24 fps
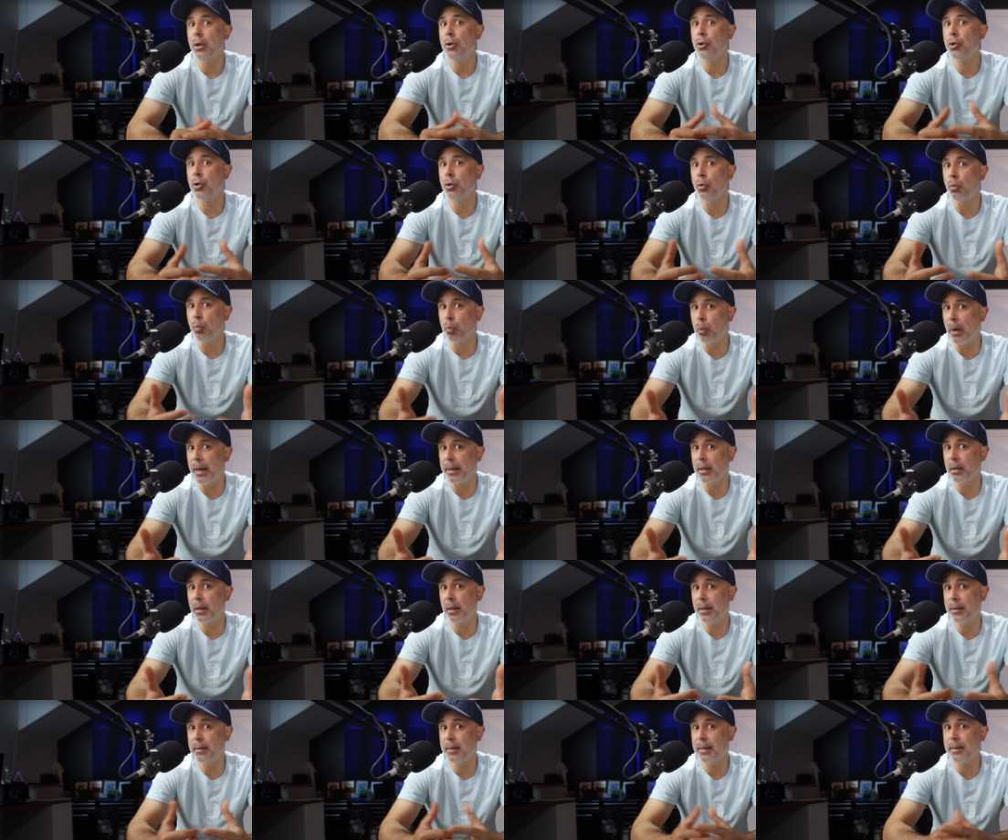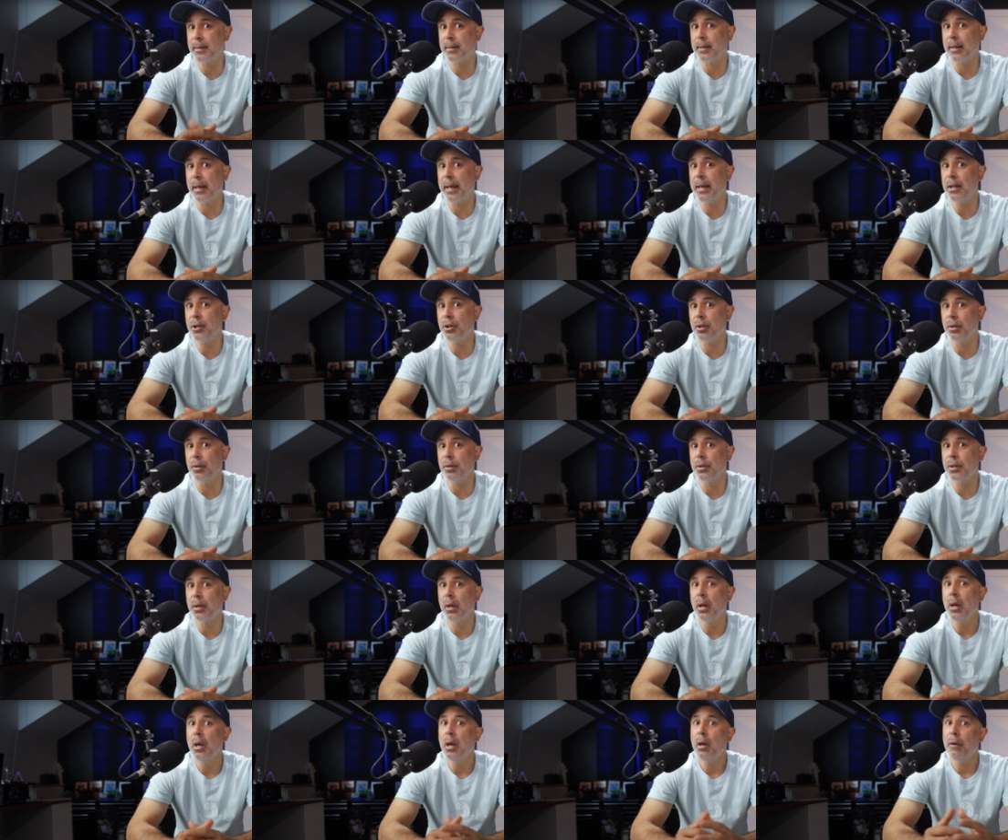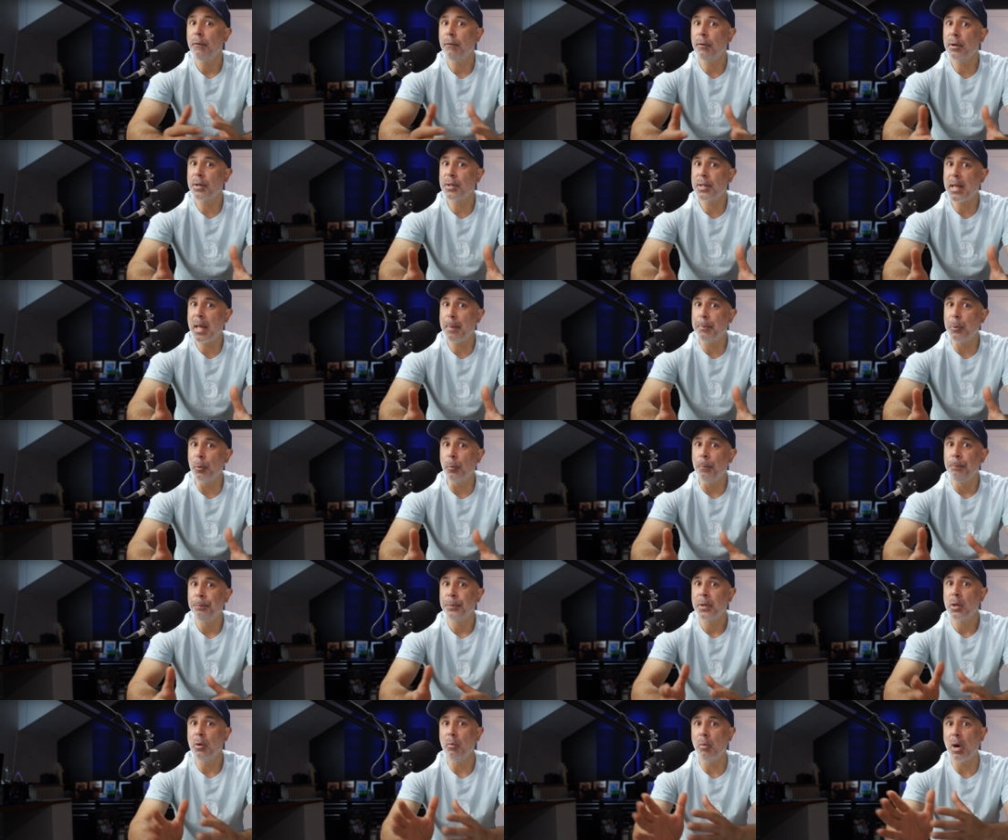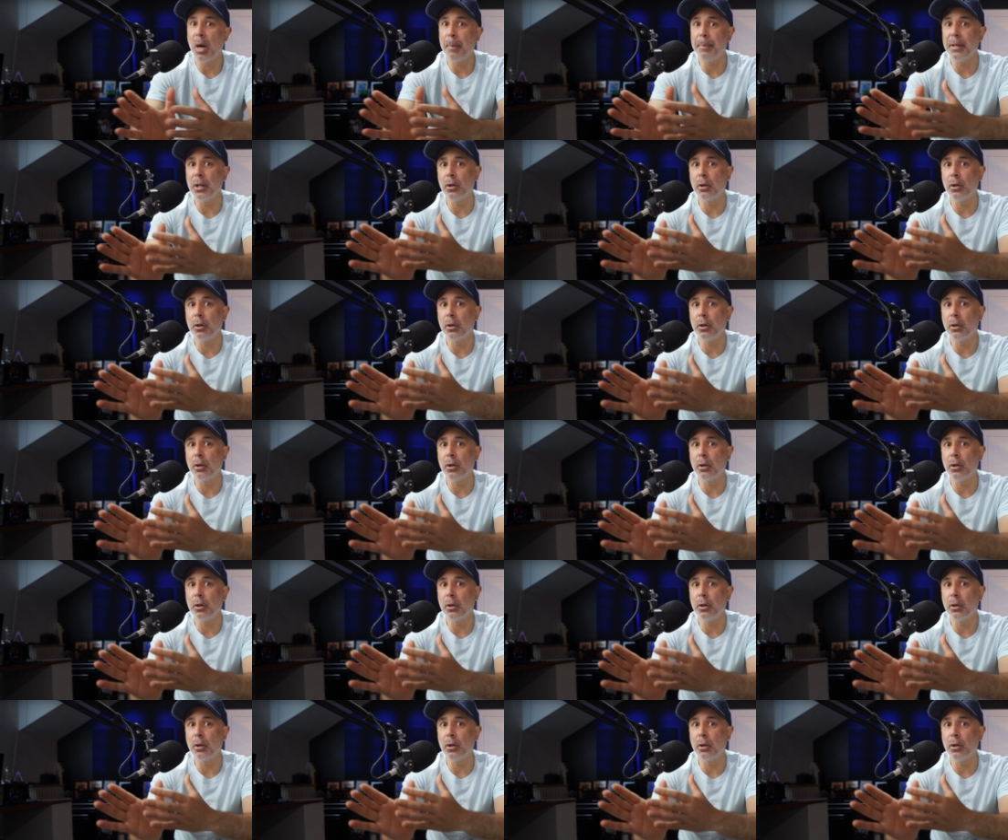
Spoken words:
to regular destinations. For example, you might be